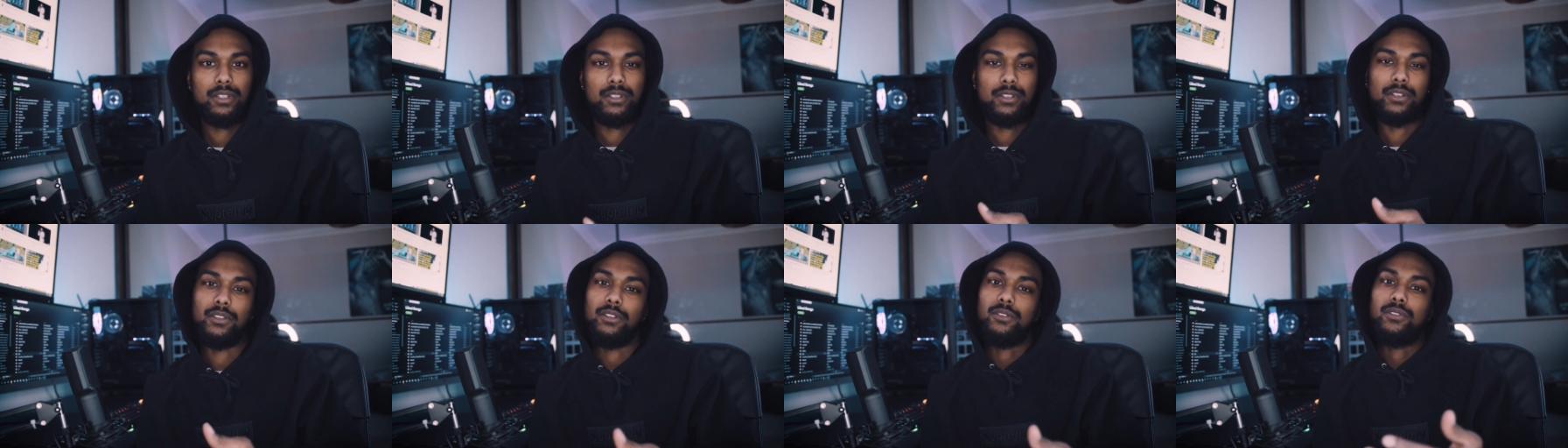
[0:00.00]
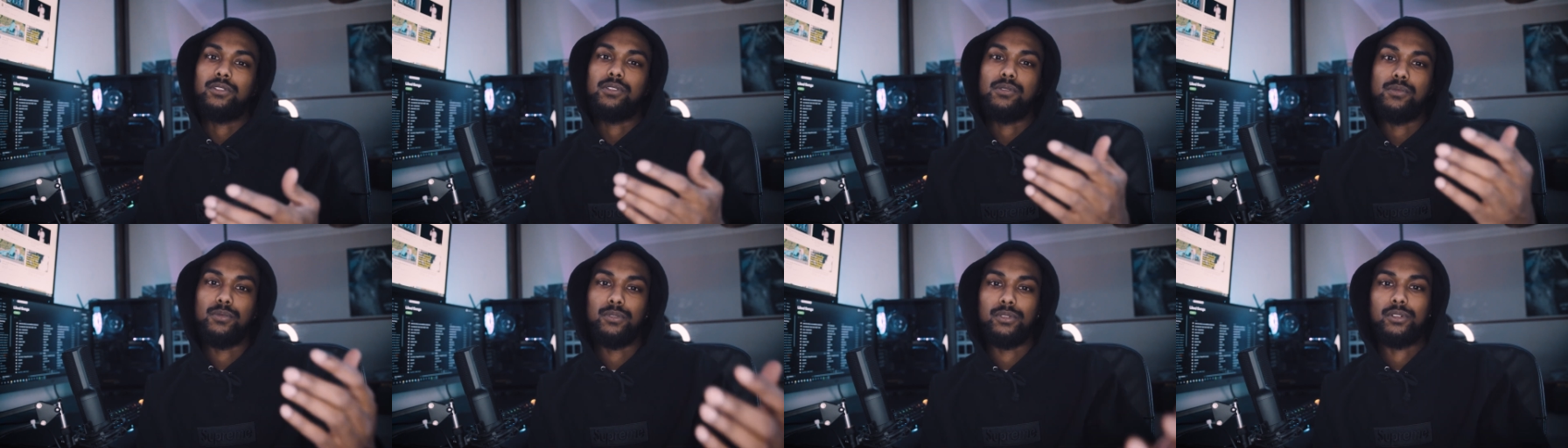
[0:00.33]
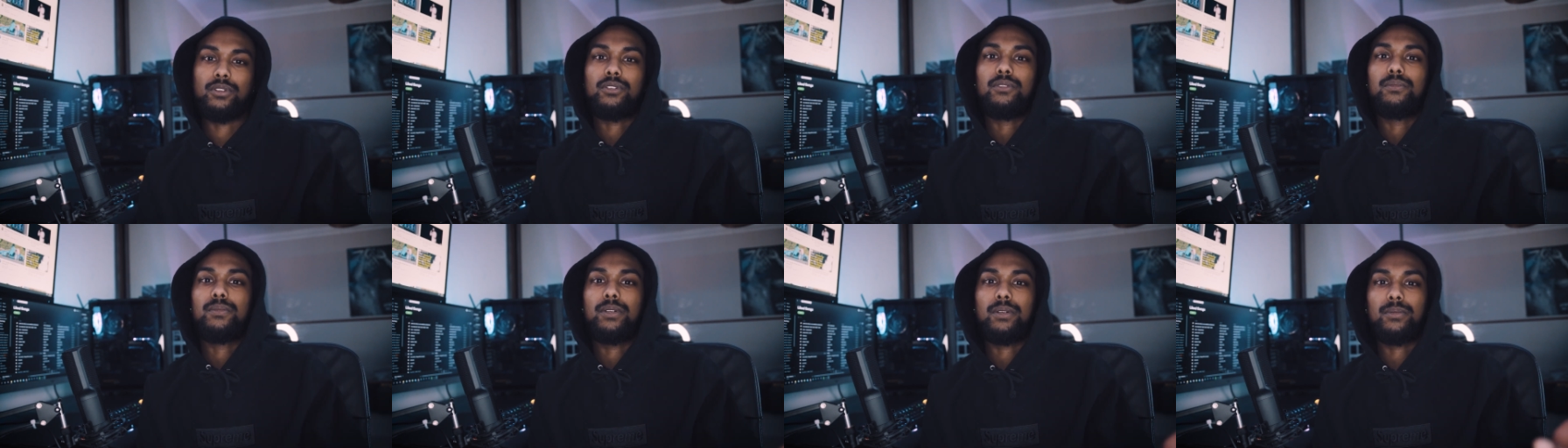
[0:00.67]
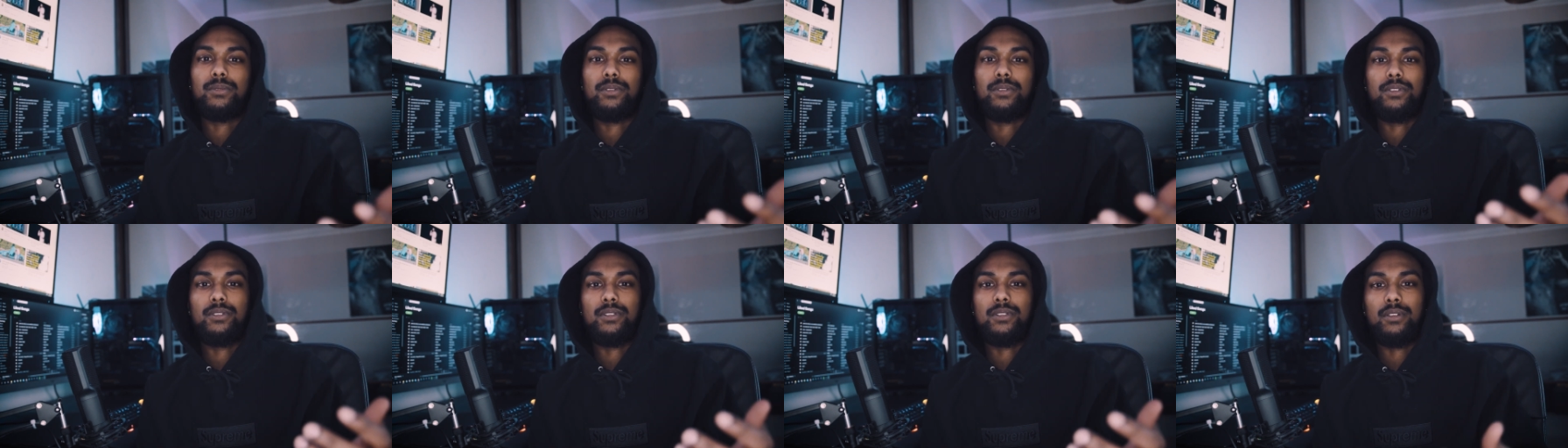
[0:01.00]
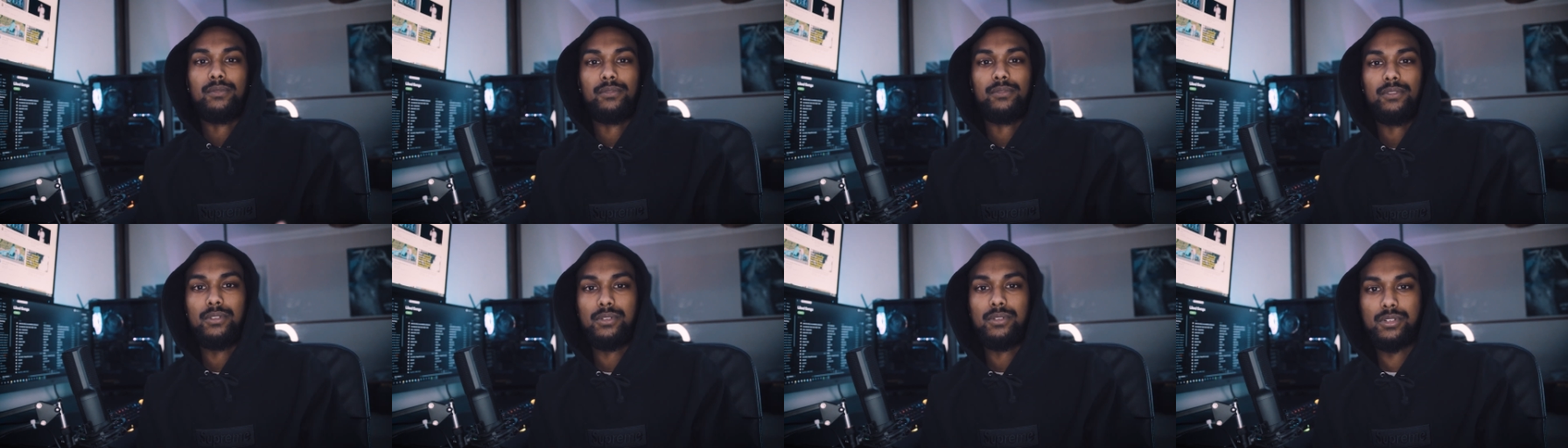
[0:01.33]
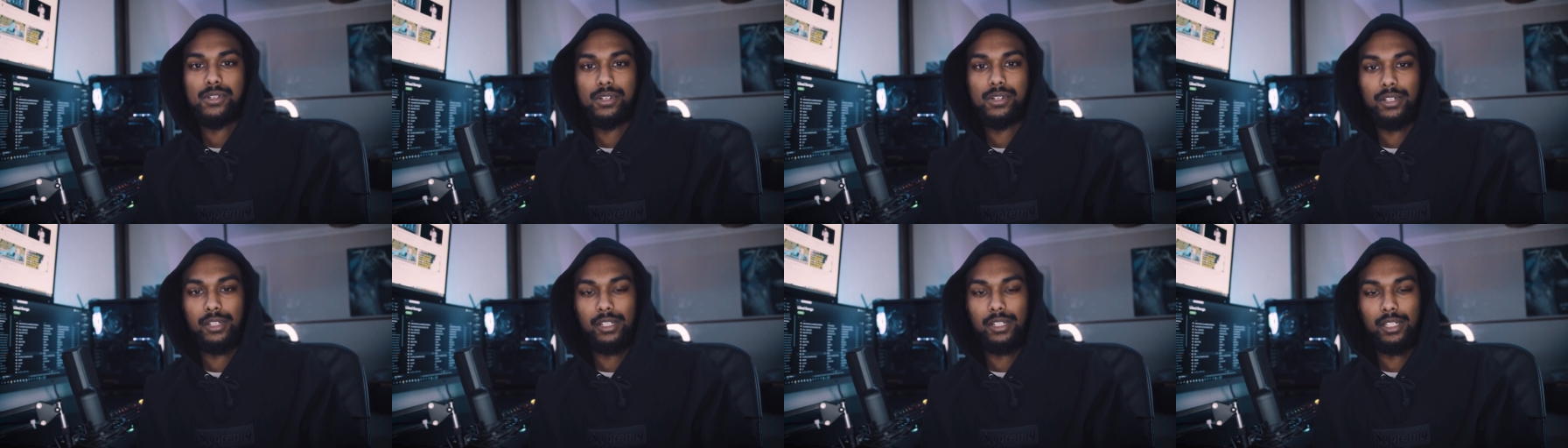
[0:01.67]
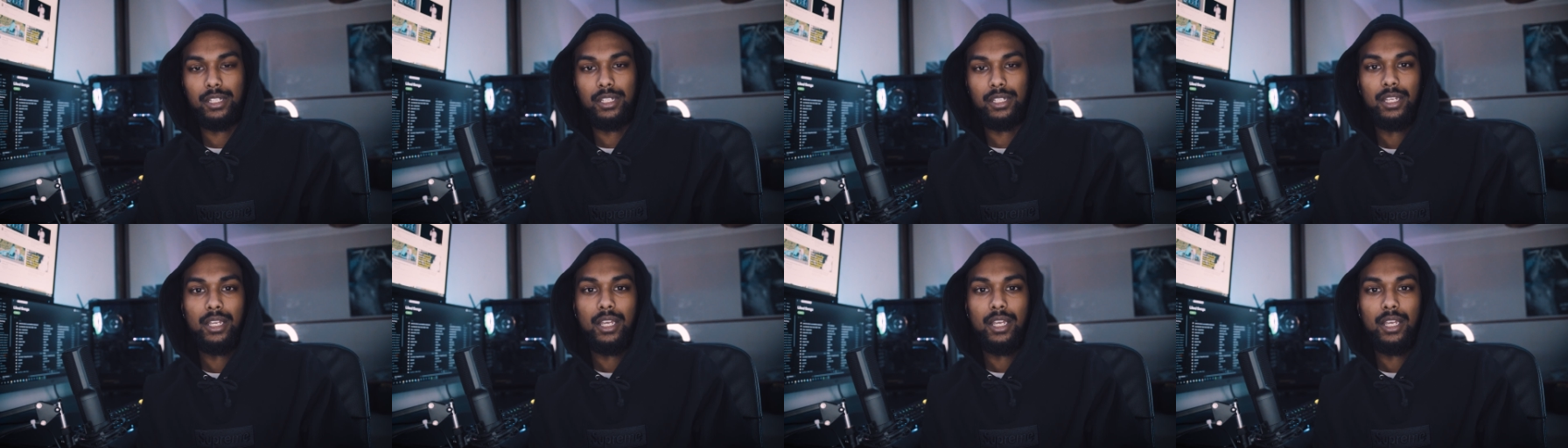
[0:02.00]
otherwise you will not be able to use it, unfortunately.